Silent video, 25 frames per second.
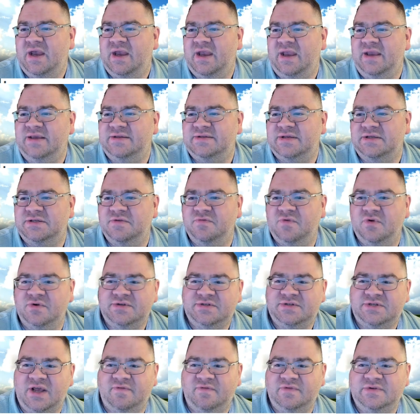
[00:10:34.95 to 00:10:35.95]
He says in
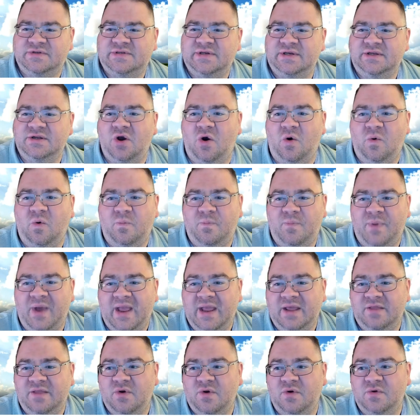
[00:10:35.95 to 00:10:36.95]
verse 17,
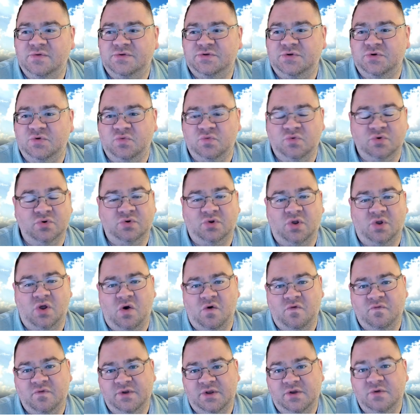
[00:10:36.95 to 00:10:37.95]
Obey those who rule
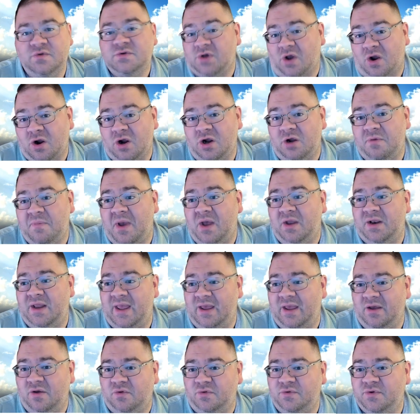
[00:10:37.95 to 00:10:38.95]
over you, talking about
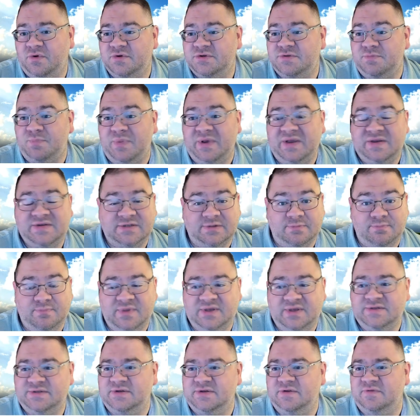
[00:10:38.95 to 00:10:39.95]
elders, be
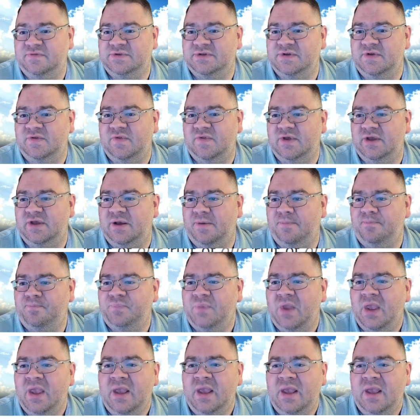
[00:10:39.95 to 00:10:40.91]
submissive to them.